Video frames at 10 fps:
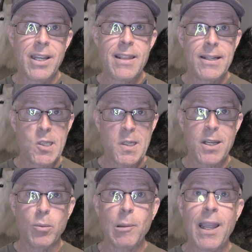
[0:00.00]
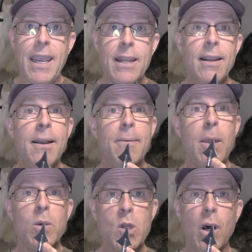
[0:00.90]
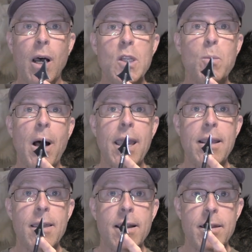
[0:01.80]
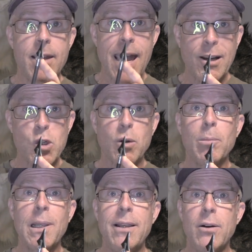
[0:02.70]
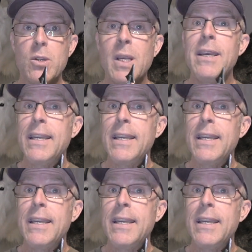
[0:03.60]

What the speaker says: in that steel plate that was caused by the extra bleeders.